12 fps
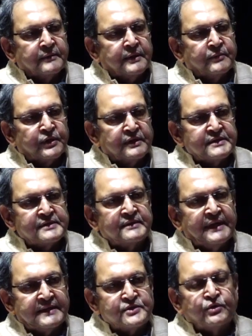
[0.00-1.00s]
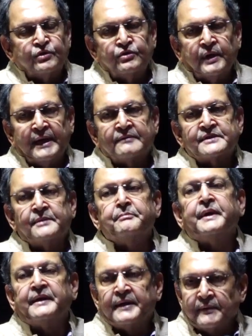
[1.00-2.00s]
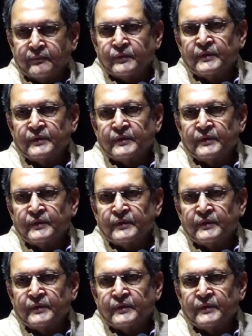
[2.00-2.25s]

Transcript: because that's going to have some bearing